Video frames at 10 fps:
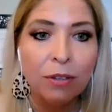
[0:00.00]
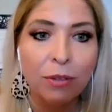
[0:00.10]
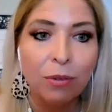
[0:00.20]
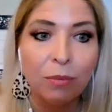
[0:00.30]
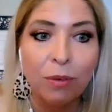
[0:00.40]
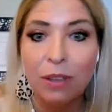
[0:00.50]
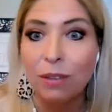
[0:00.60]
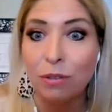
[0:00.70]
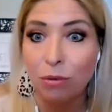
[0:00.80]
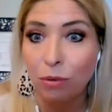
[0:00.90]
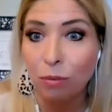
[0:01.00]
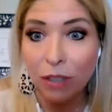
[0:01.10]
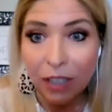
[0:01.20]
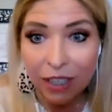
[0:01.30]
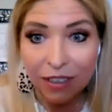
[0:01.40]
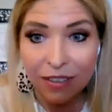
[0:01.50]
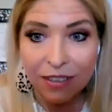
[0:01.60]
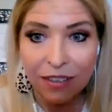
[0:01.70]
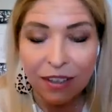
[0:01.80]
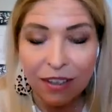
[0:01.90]
to what the truth really
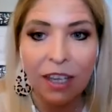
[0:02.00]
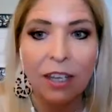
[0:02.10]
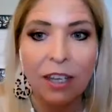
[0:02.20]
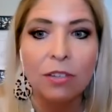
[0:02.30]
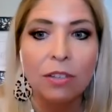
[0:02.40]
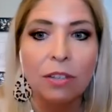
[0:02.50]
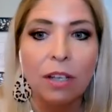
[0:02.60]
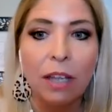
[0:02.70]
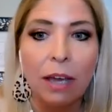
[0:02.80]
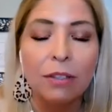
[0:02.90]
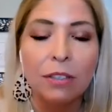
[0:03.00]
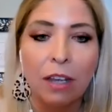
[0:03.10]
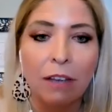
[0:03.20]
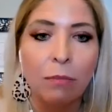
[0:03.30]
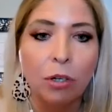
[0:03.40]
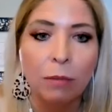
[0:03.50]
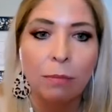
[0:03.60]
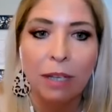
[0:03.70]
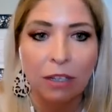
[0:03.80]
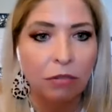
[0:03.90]
is, and allow us to have more
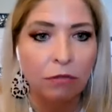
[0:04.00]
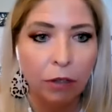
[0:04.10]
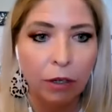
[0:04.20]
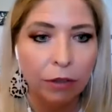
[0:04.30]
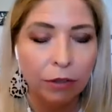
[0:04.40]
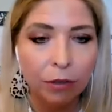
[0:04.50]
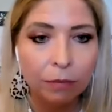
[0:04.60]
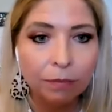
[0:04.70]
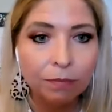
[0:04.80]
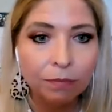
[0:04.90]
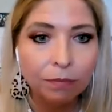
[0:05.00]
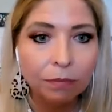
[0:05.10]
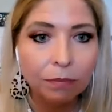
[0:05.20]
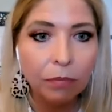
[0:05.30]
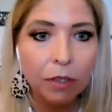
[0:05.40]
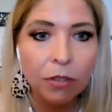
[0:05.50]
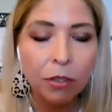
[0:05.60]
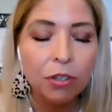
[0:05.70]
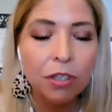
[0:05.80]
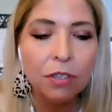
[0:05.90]
compassion for others.
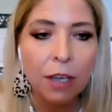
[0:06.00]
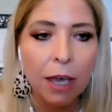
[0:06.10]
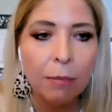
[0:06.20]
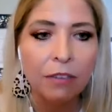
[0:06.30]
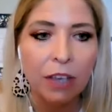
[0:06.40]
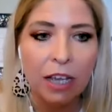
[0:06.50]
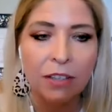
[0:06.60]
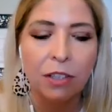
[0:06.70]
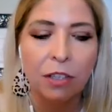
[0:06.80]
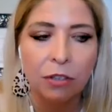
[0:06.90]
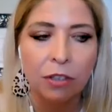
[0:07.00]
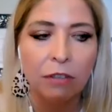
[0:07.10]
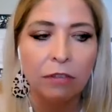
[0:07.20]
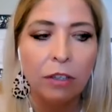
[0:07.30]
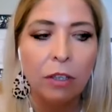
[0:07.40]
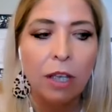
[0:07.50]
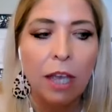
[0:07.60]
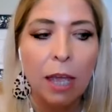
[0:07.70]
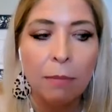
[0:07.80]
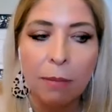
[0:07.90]
So just the habit of asking yourself,
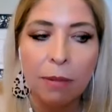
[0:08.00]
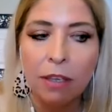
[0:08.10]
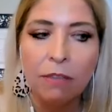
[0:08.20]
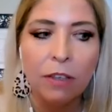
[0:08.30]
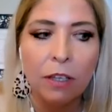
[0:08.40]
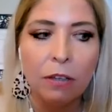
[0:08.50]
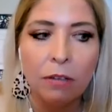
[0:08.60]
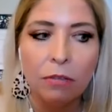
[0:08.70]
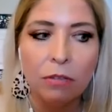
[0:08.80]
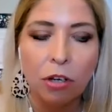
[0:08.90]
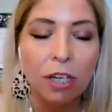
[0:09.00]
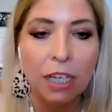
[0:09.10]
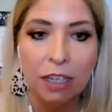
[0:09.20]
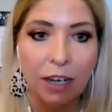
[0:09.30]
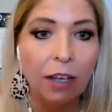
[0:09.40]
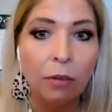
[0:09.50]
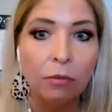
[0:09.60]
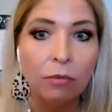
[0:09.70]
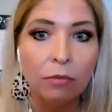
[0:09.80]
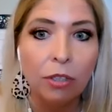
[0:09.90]
and maybe even jotting it
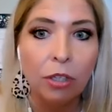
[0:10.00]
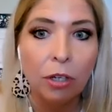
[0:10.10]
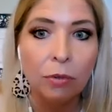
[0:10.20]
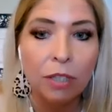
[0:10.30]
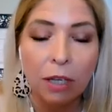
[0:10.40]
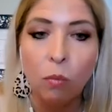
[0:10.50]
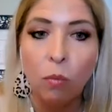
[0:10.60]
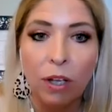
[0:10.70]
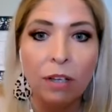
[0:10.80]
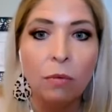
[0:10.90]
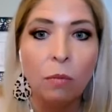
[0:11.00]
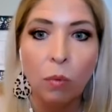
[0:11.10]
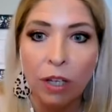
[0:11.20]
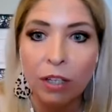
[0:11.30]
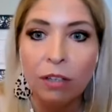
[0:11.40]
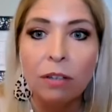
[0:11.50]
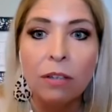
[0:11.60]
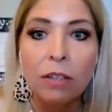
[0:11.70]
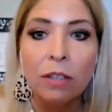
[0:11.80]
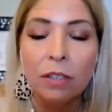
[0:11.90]
down, you know, take one, one
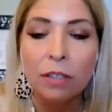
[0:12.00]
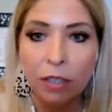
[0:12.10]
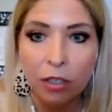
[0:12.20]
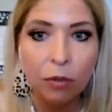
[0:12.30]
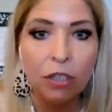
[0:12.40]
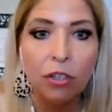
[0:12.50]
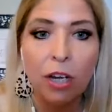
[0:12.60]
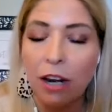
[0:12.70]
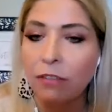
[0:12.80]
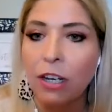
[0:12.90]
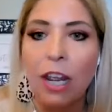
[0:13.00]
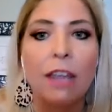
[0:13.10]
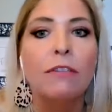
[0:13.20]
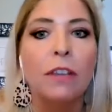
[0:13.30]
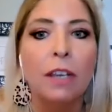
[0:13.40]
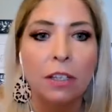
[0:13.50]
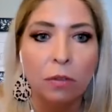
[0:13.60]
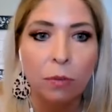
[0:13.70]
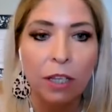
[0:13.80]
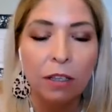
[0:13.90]
situation every day for the
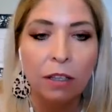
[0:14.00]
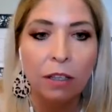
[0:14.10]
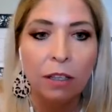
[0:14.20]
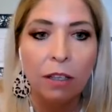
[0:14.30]
next week.